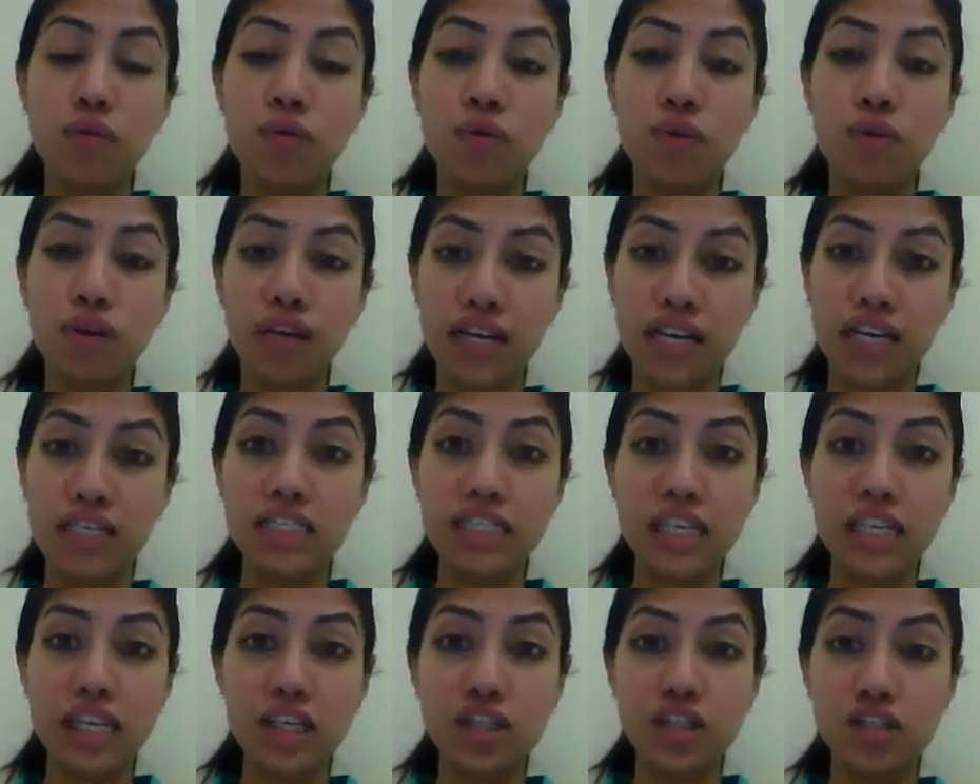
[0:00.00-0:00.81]

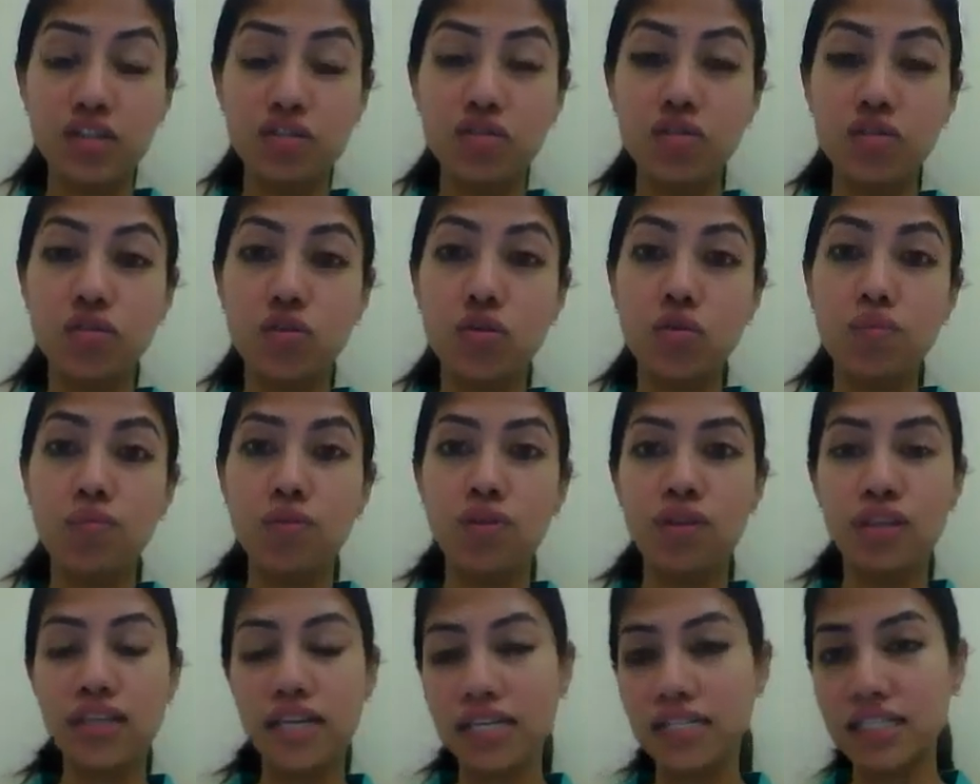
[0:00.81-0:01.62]
organizations or
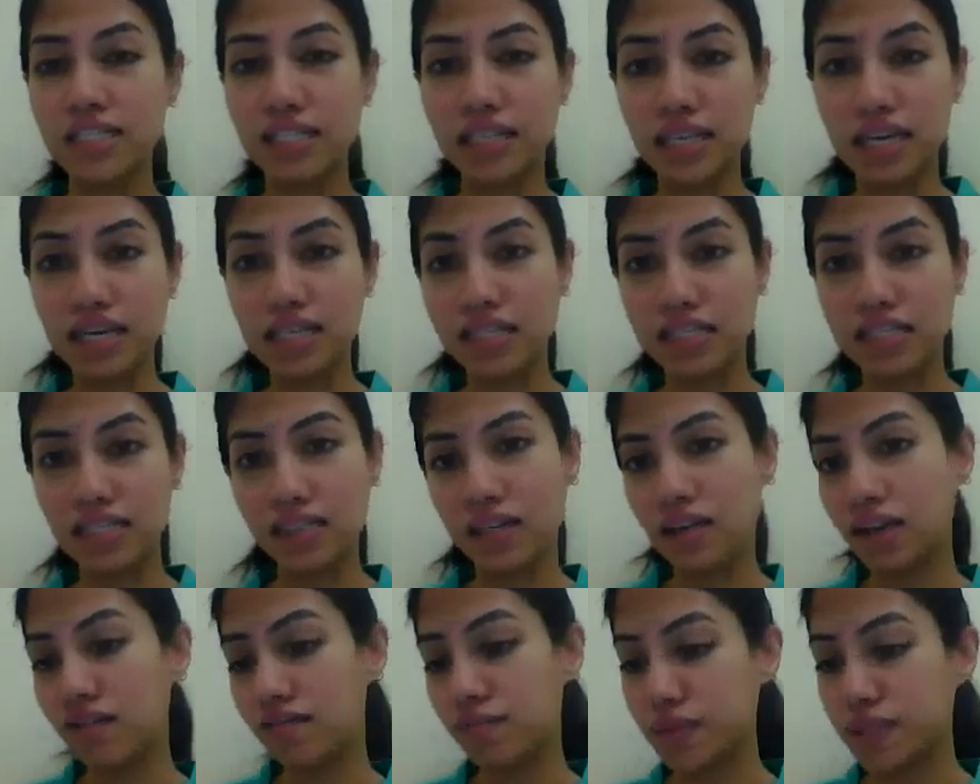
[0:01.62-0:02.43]
protest against the
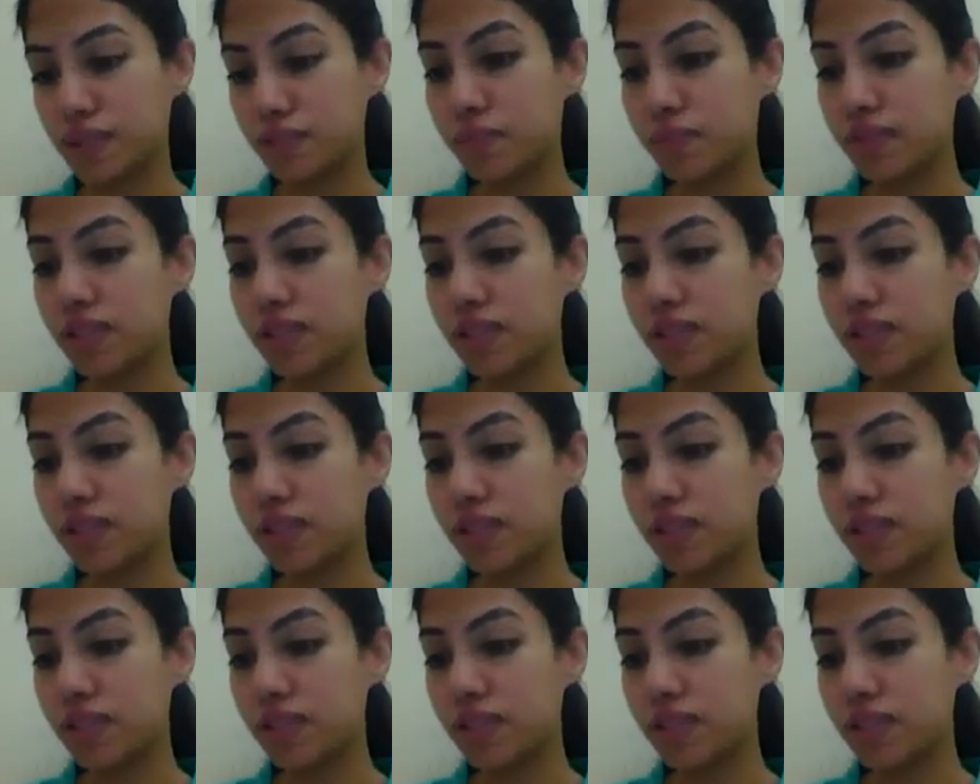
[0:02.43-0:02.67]
government.